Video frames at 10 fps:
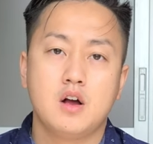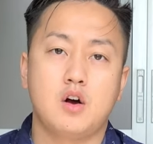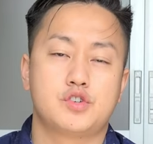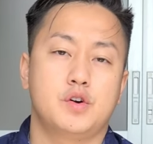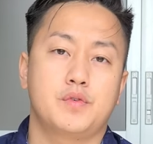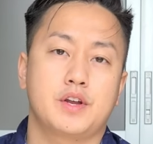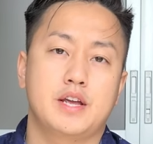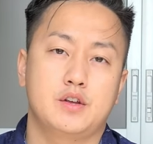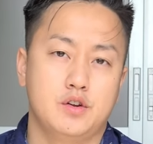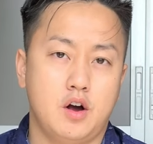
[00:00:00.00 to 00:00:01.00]
Oh, don't
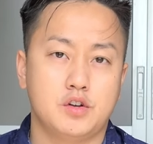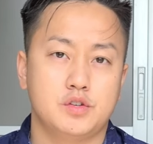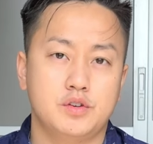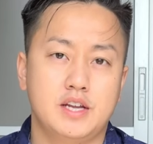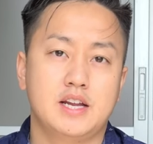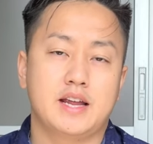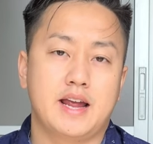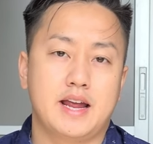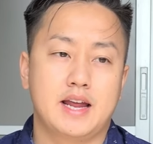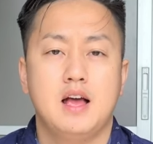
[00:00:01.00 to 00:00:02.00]
forget you also need
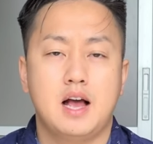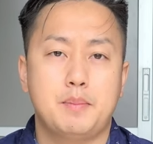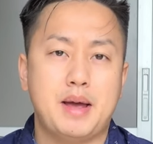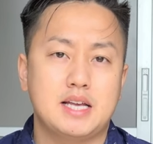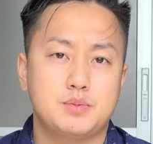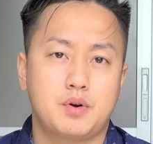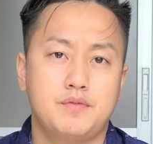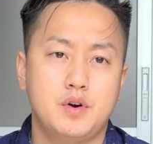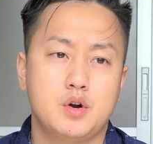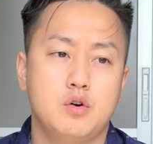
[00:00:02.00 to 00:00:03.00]
a passport
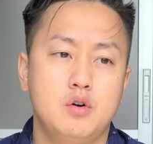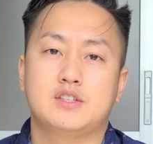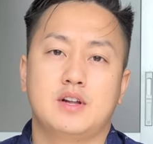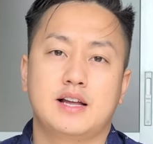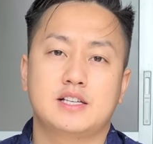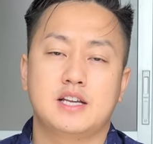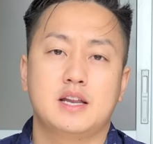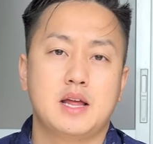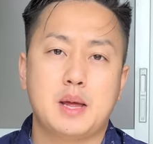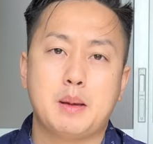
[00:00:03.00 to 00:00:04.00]
photo. So like I said,
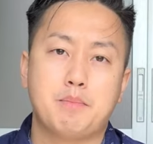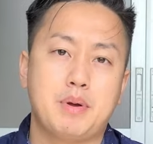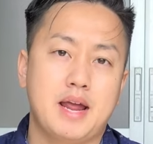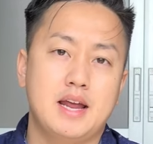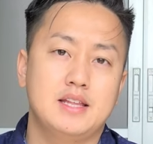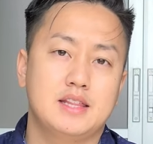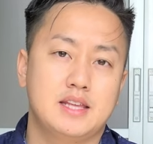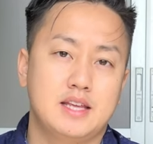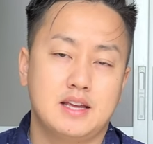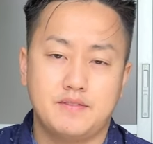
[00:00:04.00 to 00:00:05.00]
pay
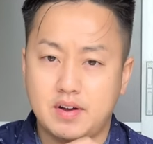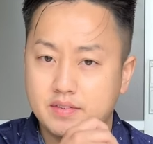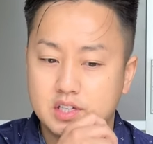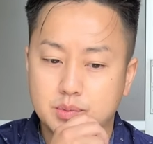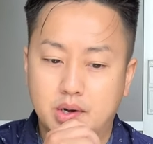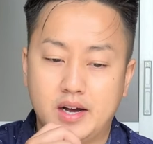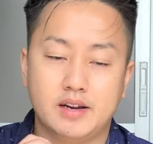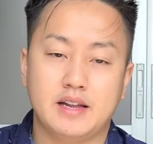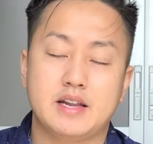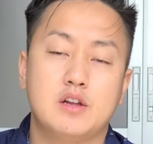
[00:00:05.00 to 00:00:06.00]
the uh, 500 baht
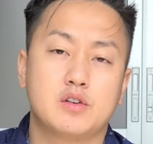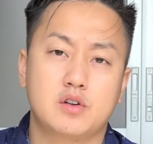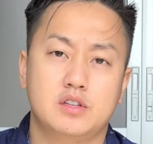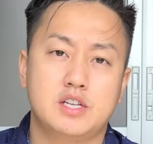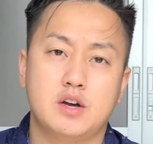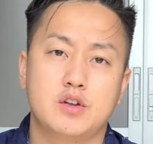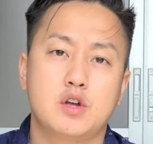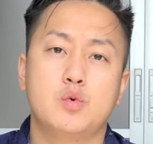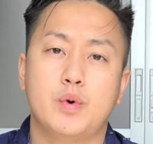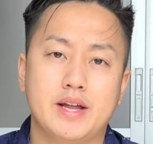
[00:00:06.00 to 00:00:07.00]
and then they'll tell
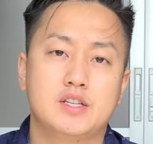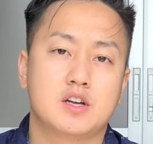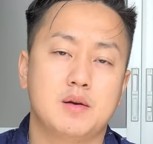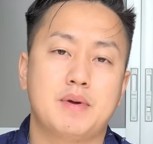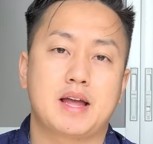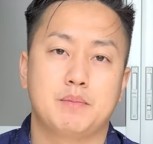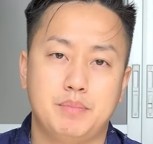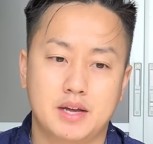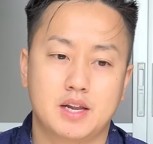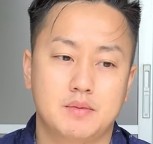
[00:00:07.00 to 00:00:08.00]
you when to come back and
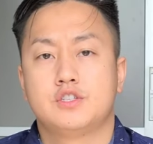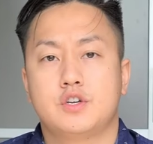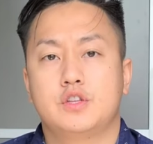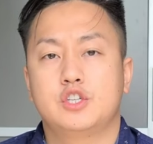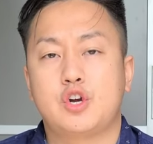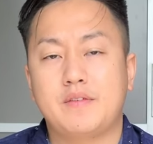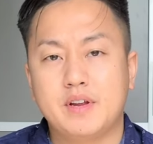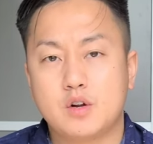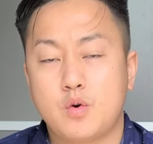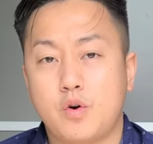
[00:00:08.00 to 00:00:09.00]
pick it up. So the
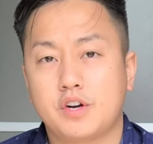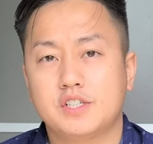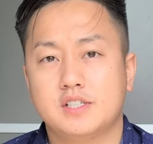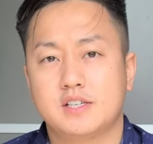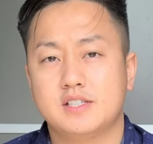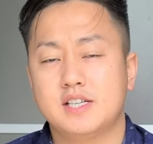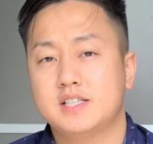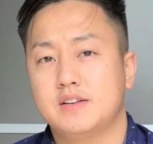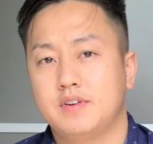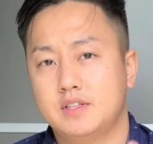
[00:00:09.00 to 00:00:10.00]
driving course
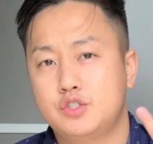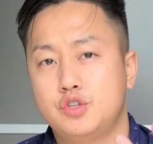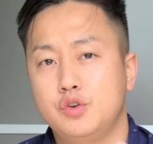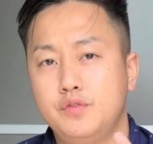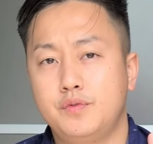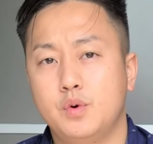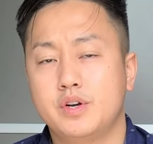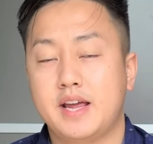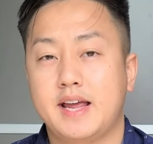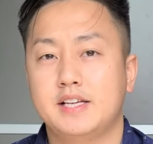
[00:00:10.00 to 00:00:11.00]
consists of a two full
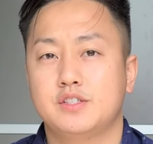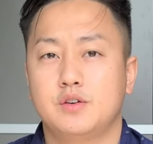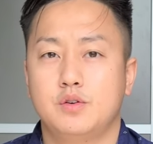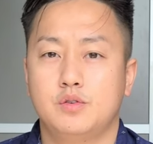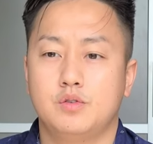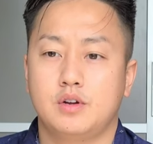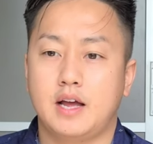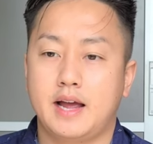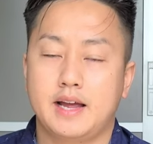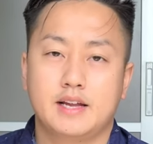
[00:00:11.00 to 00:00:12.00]
days. So
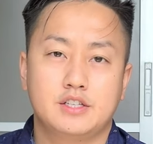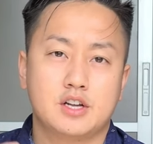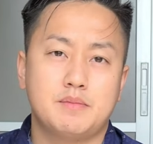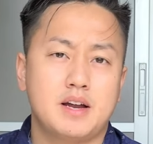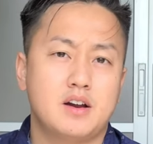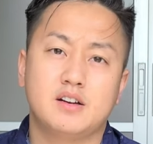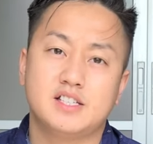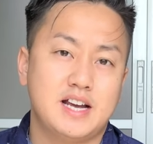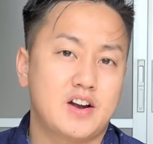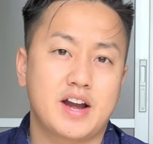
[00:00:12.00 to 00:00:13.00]
I took mine on
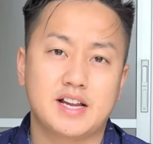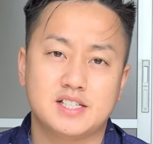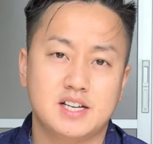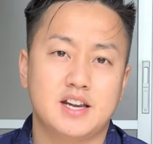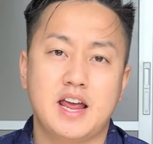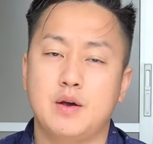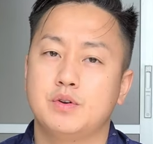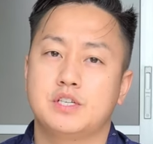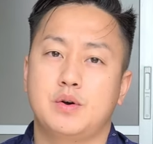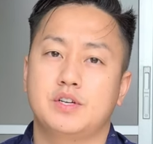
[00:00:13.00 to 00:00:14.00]
Saturday and Sunday. It
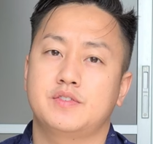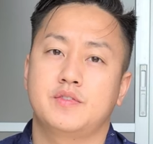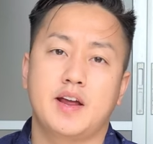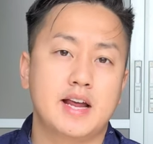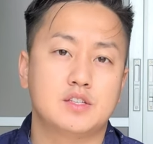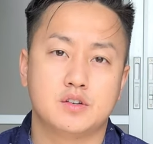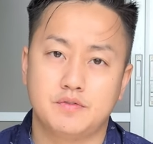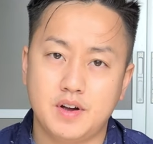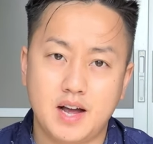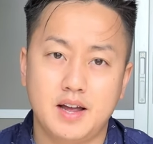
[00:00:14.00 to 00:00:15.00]
was always from 8 to
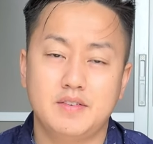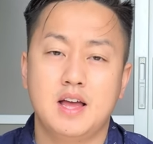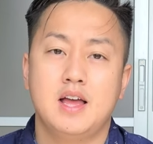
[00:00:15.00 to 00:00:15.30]
5.